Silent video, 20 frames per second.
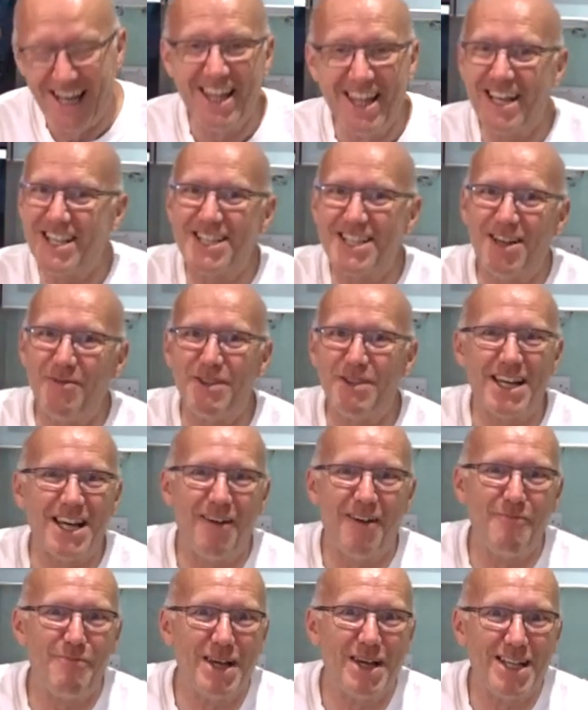that's something
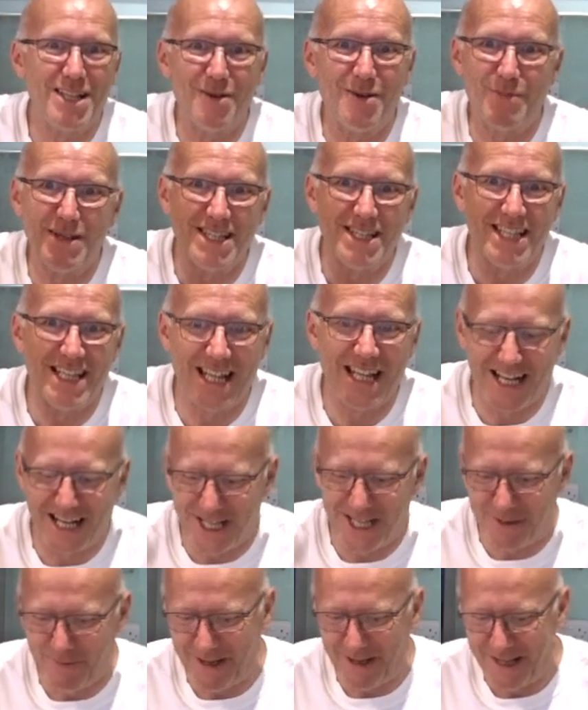I picked up as an
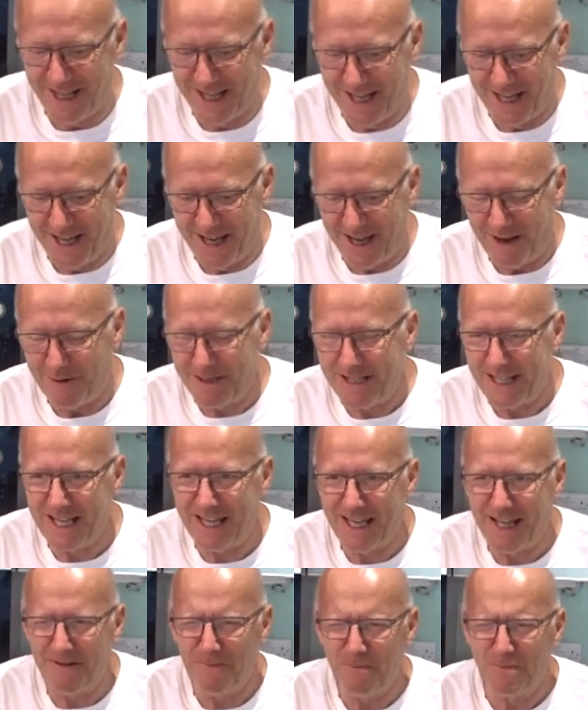Englishman. I was
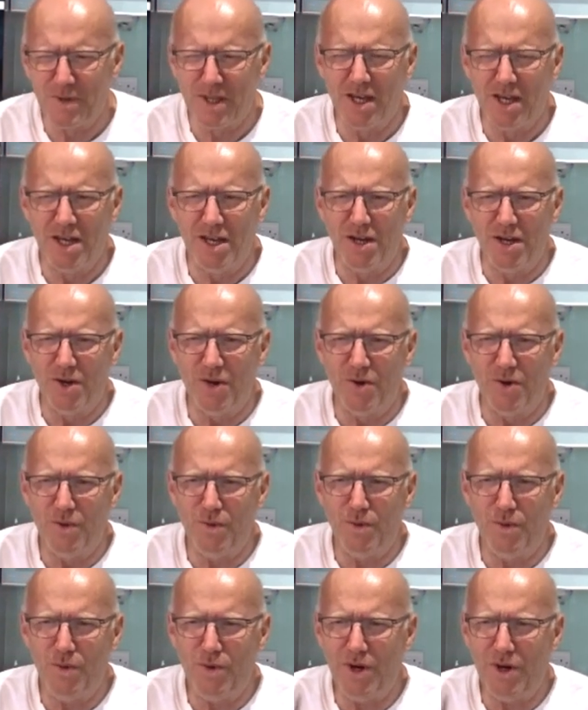thinking,
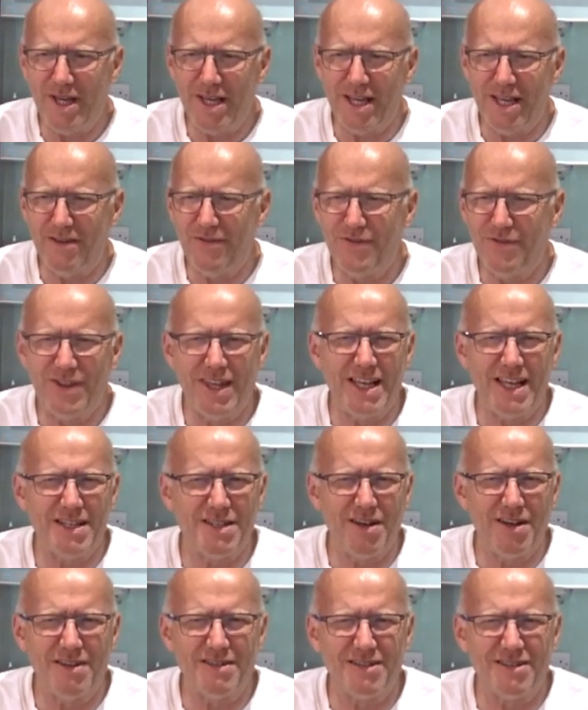why if things
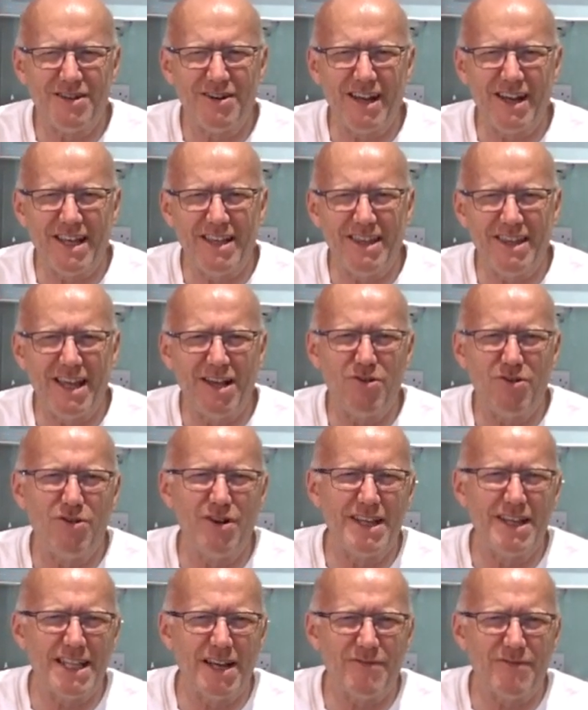aren't great, they
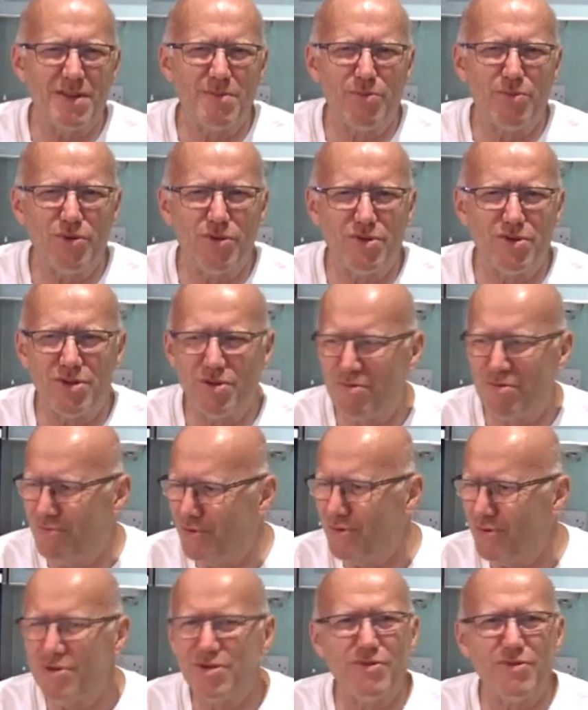call it after brodo.
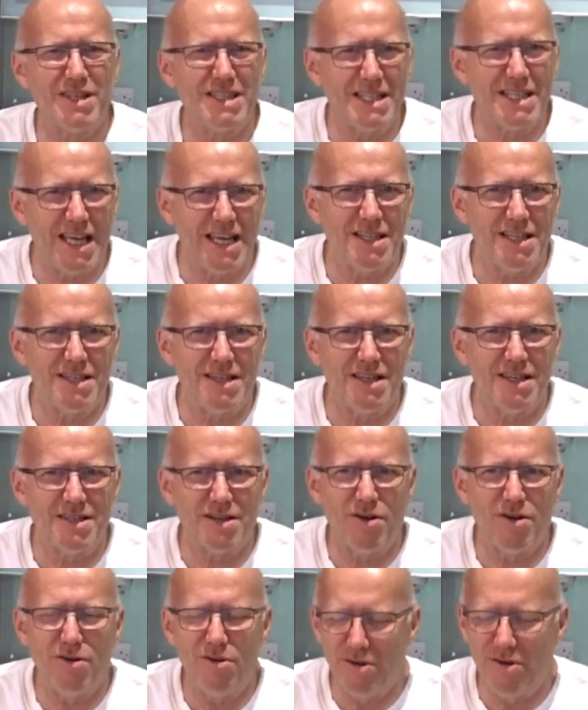Brodo is tasty,
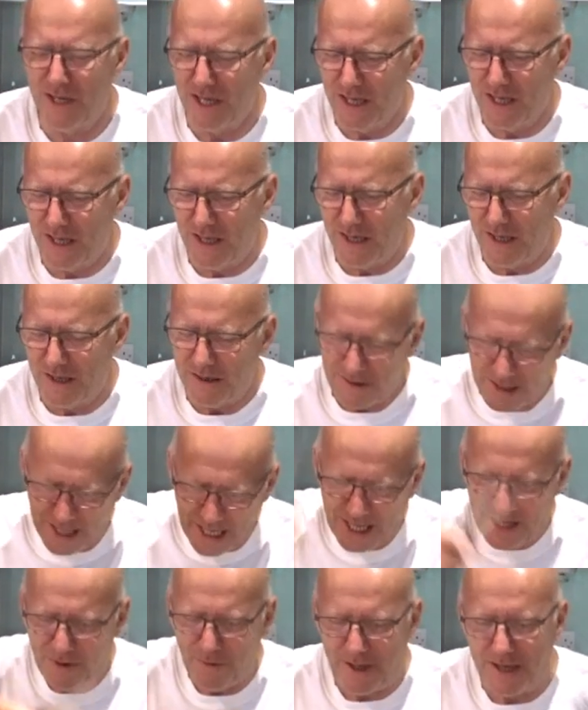so
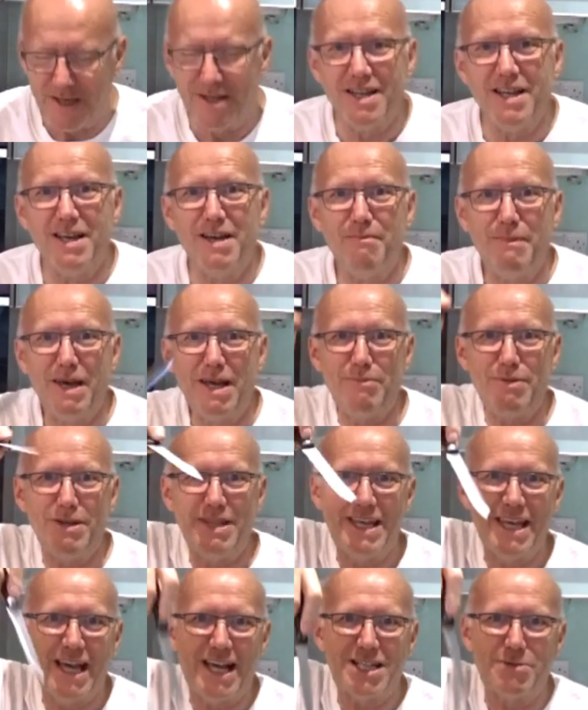anyway, Maybe
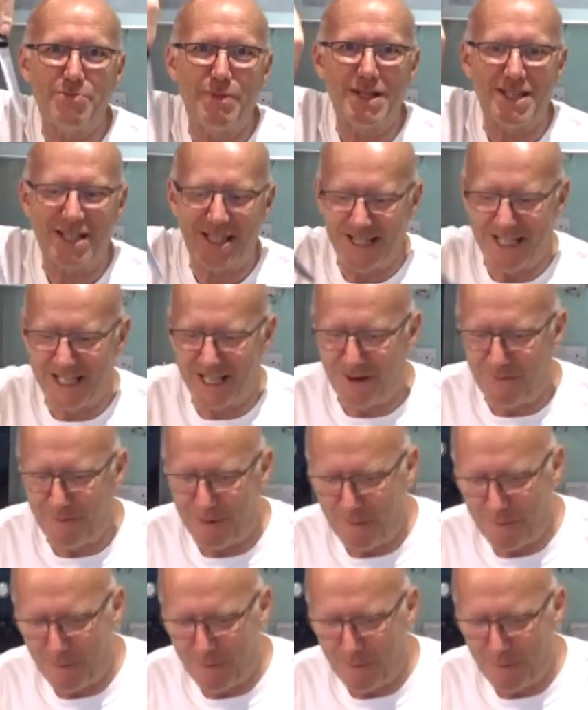the experts can tell me